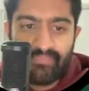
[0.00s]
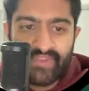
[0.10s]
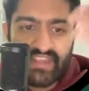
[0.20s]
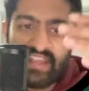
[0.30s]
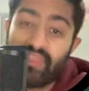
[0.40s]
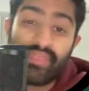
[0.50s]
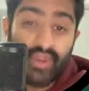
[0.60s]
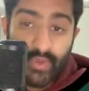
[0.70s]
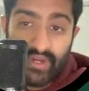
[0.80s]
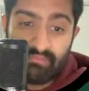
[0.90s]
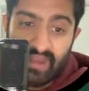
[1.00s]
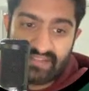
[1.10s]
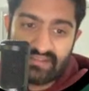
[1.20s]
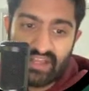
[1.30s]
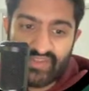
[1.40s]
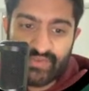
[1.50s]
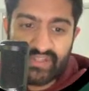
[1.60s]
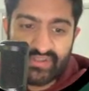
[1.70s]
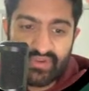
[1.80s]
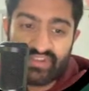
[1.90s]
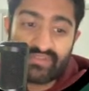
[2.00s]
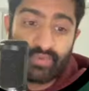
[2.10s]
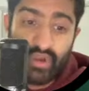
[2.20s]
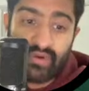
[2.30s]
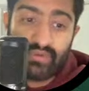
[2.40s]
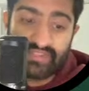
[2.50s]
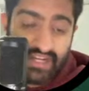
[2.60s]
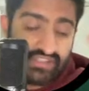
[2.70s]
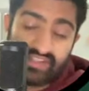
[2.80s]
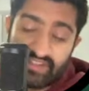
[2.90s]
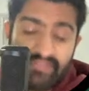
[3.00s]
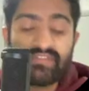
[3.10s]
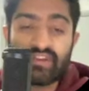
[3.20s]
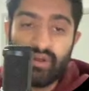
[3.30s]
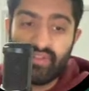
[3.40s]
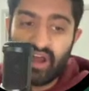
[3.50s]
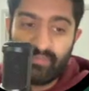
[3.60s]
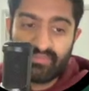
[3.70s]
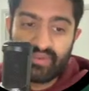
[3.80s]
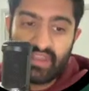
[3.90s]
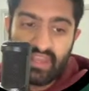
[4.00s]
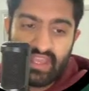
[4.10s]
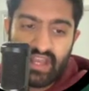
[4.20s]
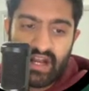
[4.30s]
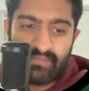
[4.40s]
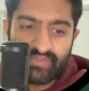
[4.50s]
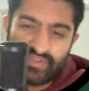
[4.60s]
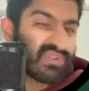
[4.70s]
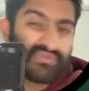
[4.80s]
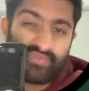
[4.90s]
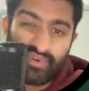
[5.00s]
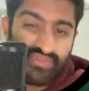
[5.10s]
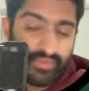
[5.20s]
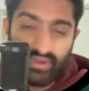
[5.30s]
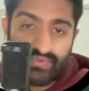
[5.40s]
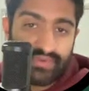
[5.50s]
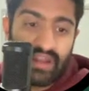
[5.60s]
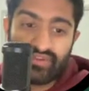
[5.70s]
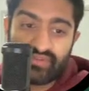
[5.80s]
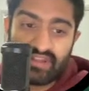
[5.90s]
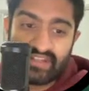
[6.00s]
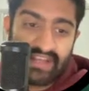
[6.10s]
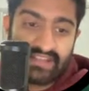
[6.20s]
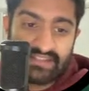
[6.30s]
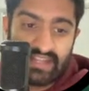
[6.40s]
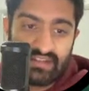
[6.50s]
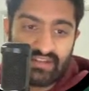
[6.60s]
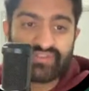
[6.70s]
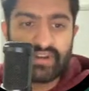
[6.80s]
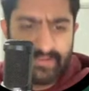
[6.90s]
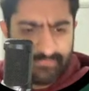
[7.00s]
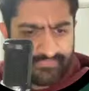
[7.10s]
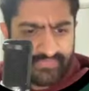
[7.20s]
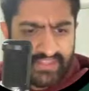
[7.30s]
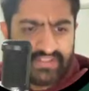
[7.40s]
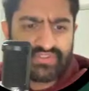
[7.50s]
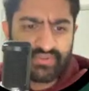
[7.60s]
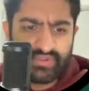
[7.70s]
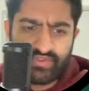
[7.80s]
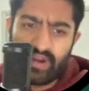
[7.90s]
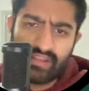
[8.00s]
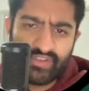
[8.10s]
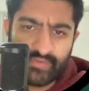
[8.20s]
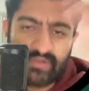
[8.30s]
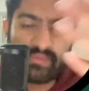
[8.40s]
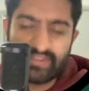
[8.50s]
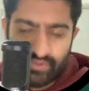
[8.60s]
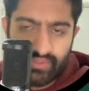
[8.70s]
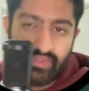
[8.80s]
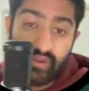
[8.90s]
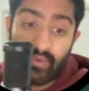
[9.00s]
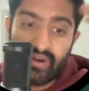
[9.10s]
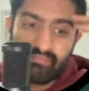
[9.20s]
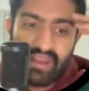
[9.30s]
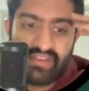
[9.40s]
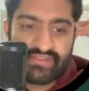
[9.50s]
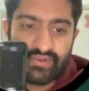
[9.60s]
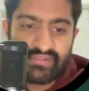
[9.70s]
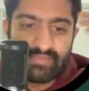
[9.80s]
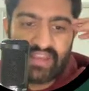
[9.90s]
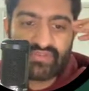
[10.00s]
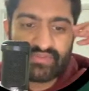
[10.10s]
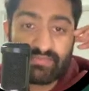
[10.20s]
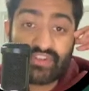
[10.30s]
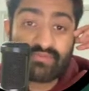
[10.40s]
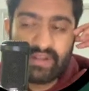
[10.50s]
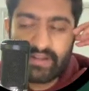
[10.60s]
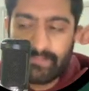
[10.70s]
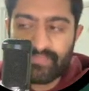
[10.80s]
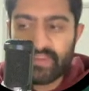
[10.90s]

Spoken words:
He had 31 in base last week, so his work rate was actually definitely on the up. So he scored 44 points without an attacking stat. He did score a try last week, but he scored 31 in base, so his base was much better.